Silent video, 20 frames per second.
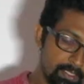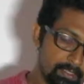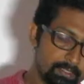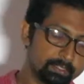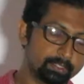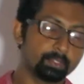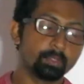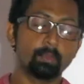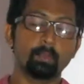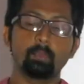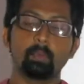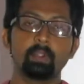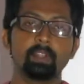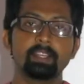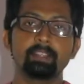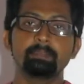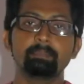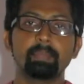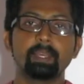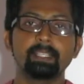So what
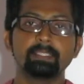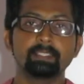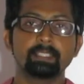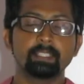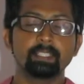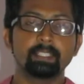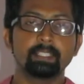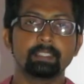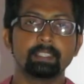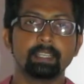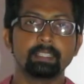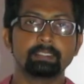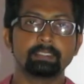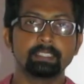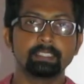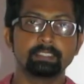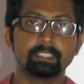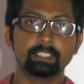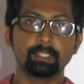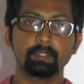it basically does
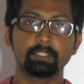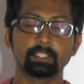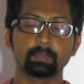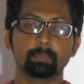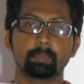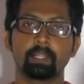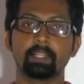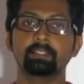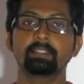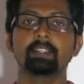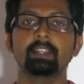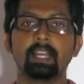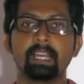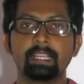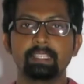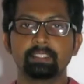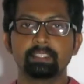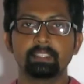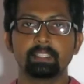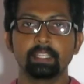is it will spread the
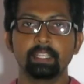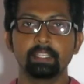light